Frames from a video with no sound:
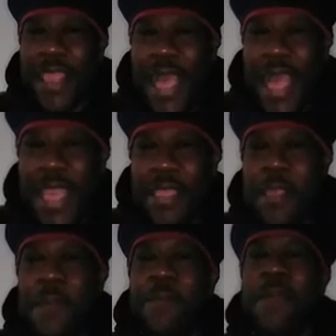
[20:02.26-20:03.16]
guy,
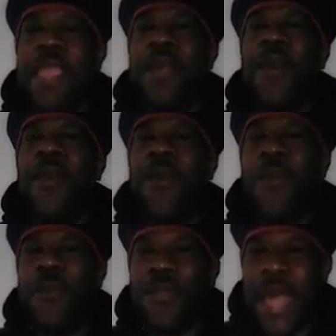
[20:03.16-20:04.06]
make a
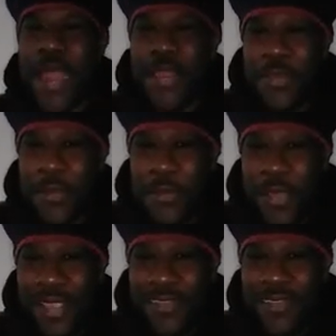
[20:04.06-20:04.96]
whole lot of
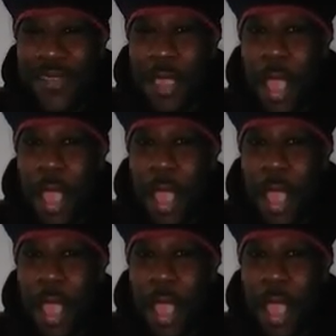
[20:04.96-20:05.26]
noise.